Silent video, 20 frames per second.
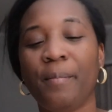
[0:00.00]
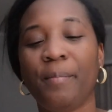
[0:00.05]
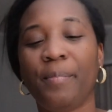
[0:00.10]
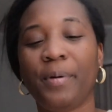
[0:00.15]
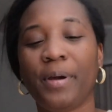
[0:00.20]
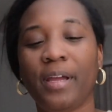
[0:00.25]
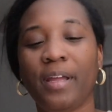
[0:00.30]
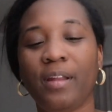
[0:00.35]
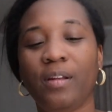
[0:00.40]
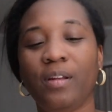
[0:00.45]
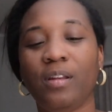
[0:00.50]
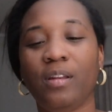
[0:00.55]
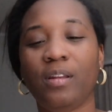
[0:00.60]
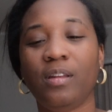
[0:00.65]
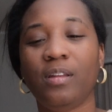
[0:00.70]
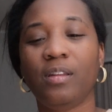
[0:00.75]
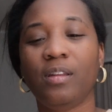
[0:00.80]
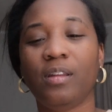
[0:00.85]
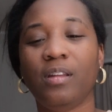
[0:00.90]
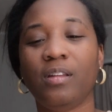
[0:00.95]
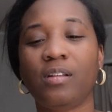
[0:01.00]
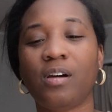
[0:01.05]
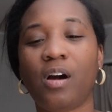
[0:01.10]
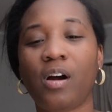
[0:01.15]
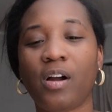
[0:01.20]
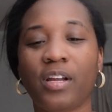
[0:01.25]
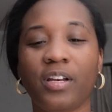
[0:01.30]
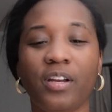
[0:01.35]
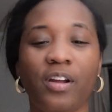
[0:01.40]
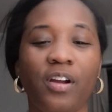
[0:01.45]
But
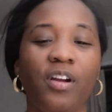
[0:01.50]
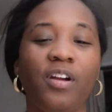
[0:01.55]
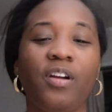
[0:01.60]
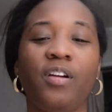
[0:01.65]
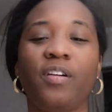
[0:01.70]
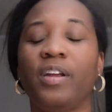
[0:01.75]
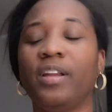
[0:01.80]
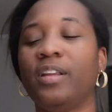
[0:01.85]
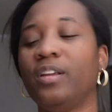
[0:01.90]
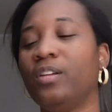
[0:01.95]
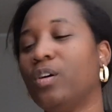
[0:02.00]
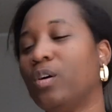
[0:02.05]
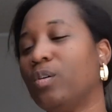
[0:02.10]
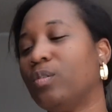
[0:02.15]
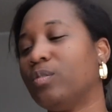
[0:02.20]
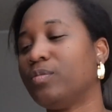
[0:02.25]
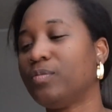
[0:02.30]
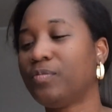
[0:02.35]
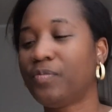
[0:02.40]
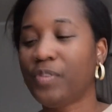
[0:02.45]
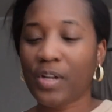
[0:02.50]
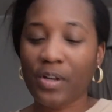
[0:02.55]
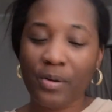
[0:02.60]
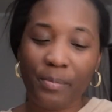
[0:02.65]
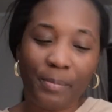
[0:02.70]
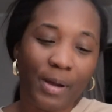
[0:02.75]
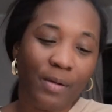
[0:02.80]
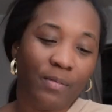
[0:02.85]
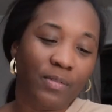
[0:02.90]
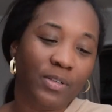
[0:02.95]
talking to her and you know, hearing
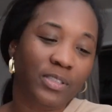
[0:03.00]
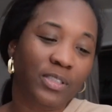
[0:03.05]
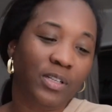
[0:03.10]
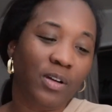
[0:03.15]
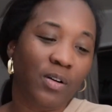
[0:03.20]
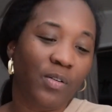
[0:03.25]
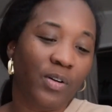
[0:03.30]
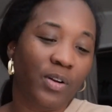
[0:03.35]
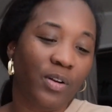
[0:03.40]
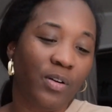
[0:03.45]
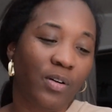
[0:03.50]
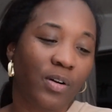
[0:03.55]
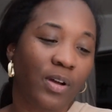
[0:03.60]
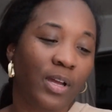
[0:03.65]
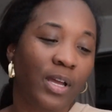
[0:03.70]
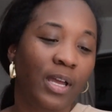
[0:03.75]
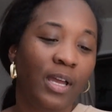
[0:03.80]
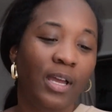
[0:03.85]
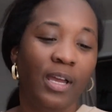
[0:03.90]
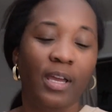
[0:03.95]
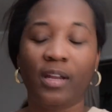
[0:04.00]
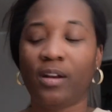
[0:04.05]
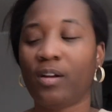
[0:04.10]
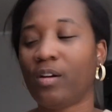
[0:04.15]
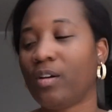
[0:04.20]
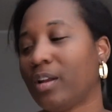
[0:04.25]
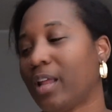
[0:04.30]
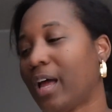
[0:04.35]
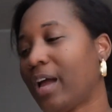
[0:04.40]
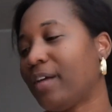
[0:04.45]
about what's going on in
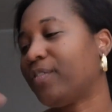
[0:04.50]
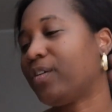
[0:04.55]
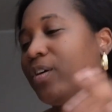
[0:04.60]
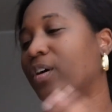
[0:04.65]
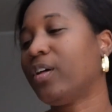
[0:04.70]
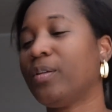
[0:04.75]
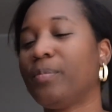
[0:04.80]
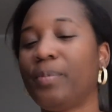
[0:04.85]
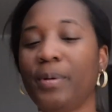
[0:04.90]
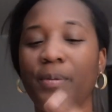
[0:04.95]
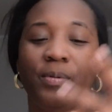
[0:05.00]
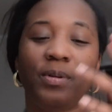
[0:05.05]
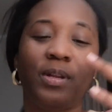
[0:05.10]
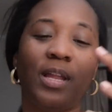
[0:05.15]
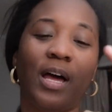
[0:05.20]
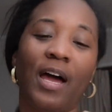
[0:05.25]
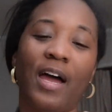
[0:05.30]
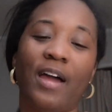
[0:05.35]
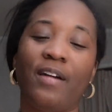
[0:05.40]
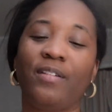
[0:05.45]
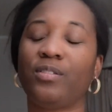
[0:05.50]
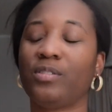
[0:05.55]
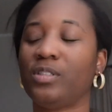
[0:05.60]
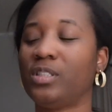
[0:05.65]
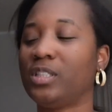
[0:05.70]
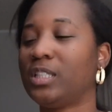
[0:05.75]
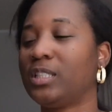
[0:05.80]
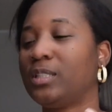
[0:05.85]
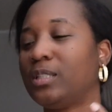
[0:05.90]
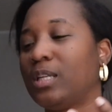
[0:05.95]
her life or other people's lives or
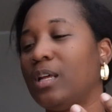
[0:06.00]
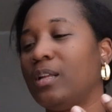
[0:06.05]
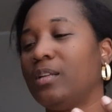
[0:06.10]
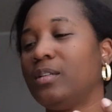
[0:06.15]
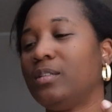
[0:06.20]
just